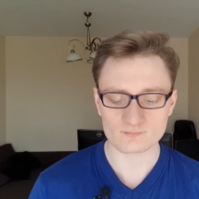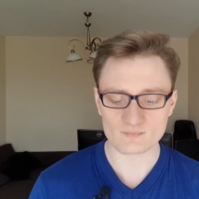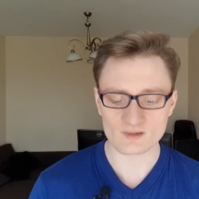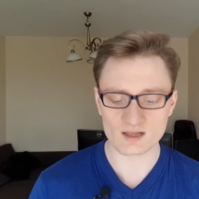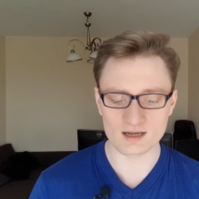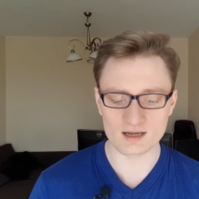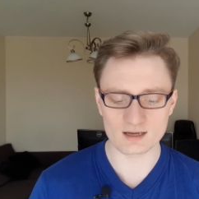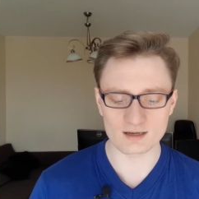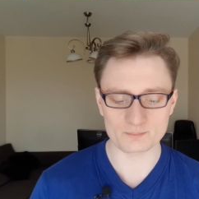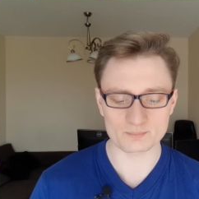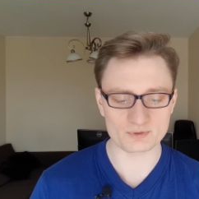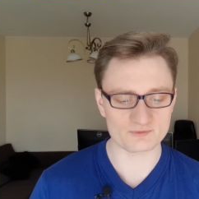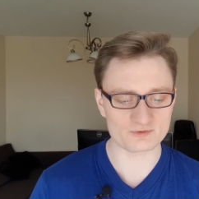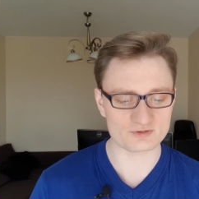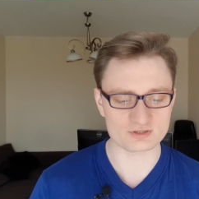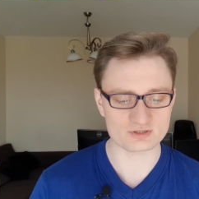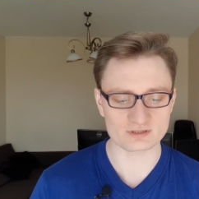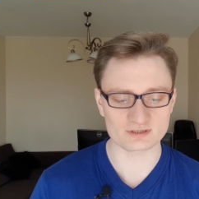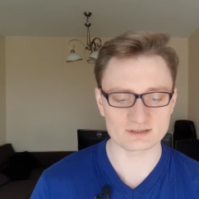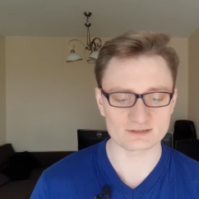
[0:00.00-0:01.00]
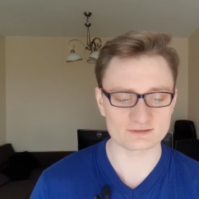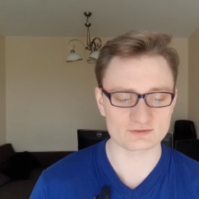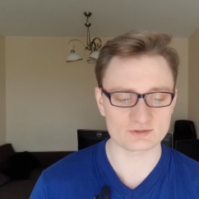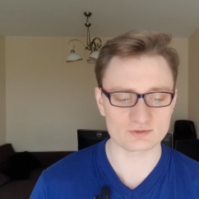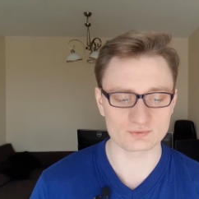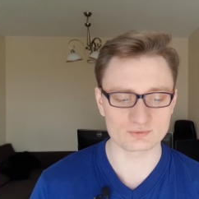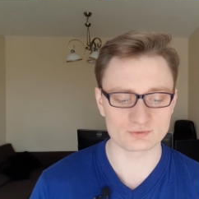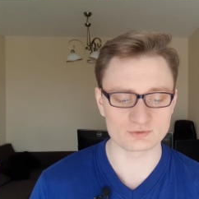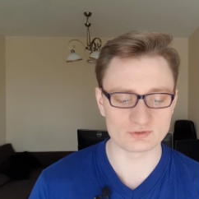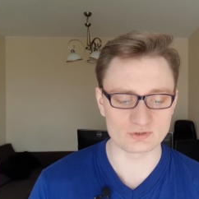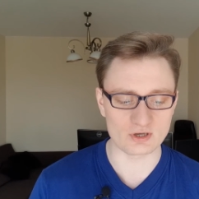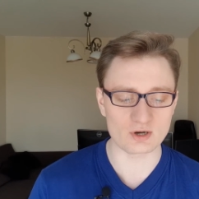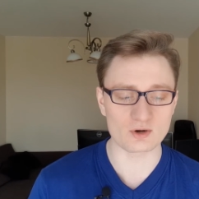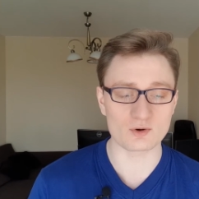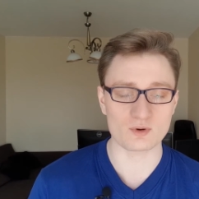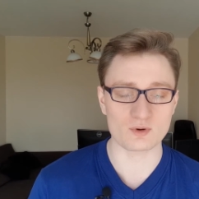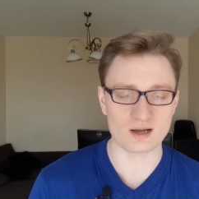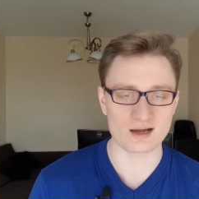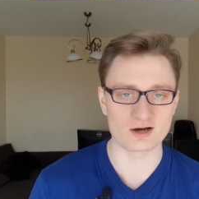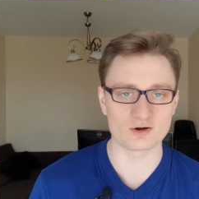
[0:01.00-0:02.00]
uh, professionals who
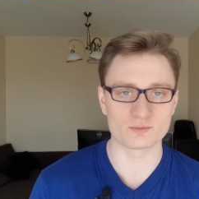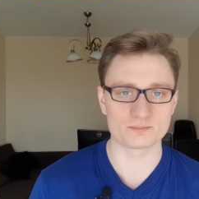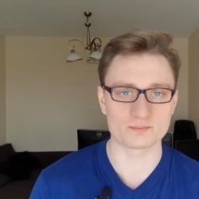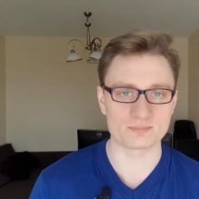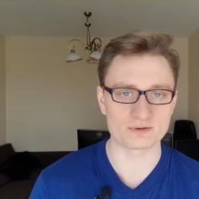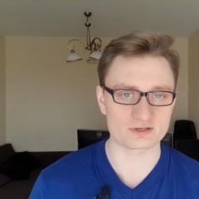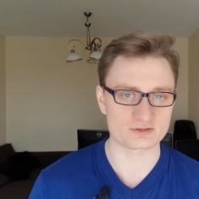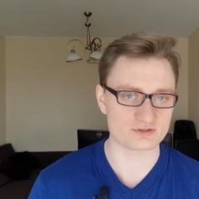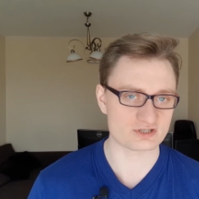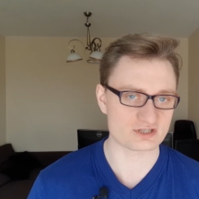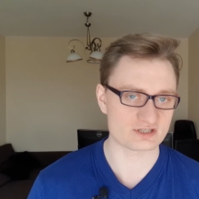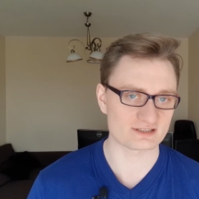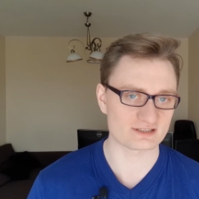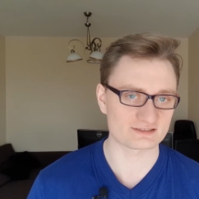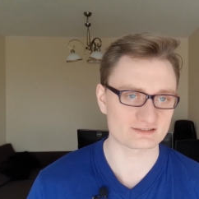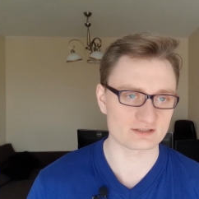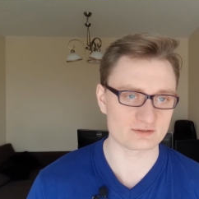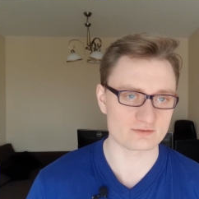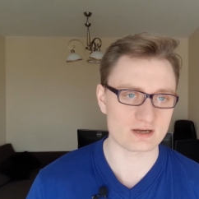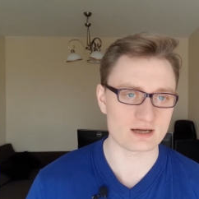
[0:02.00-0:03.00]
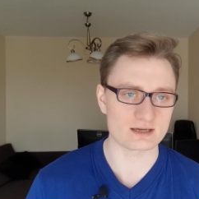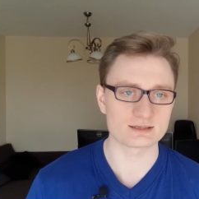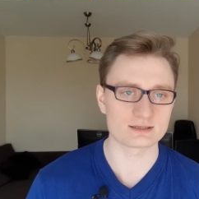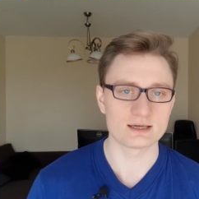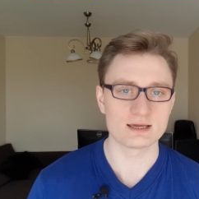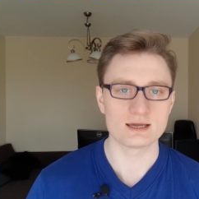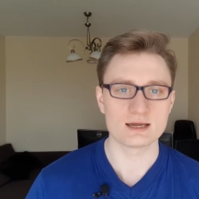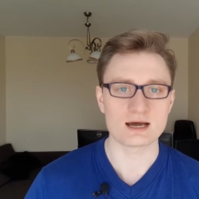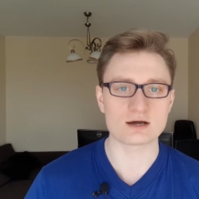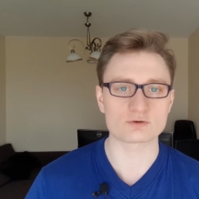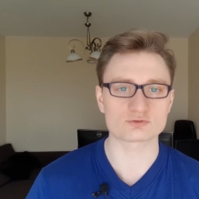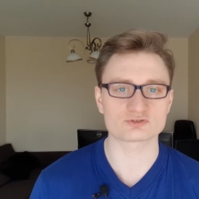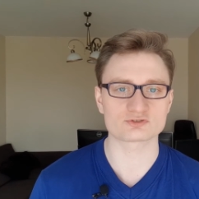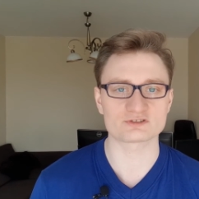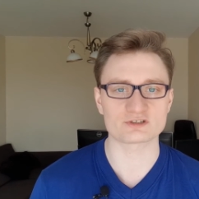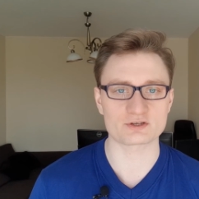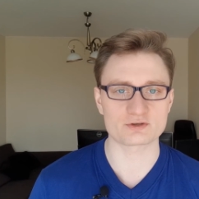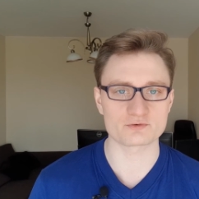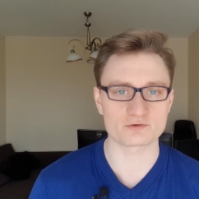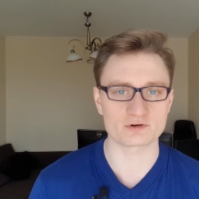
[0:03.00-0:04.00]
know how penetration tests are run, how to
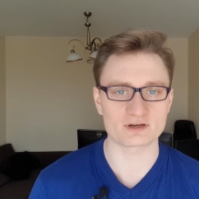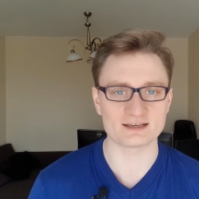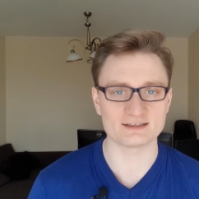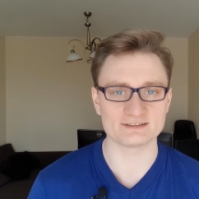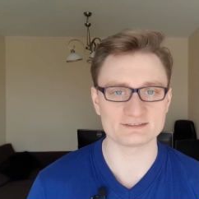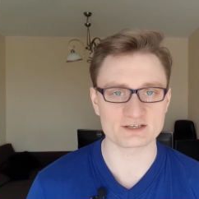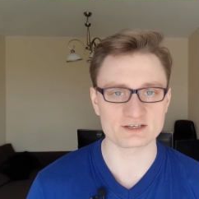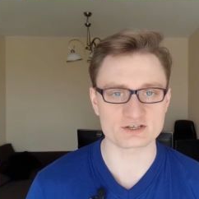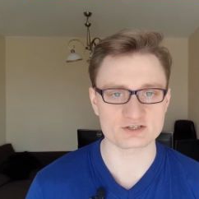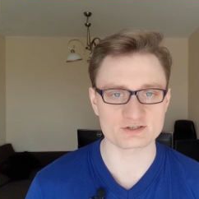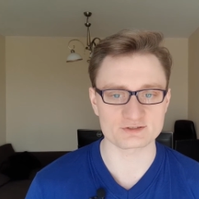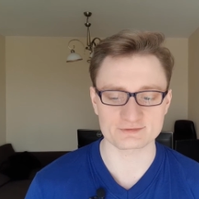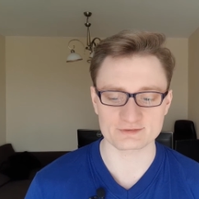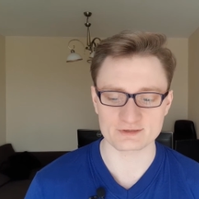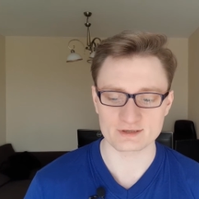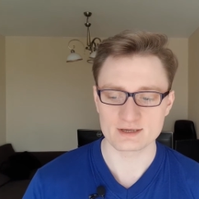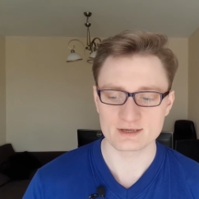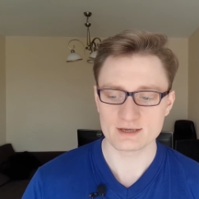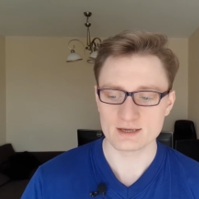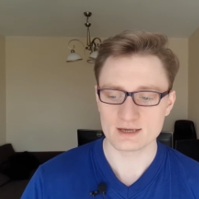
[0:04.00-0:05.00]
secure organizations.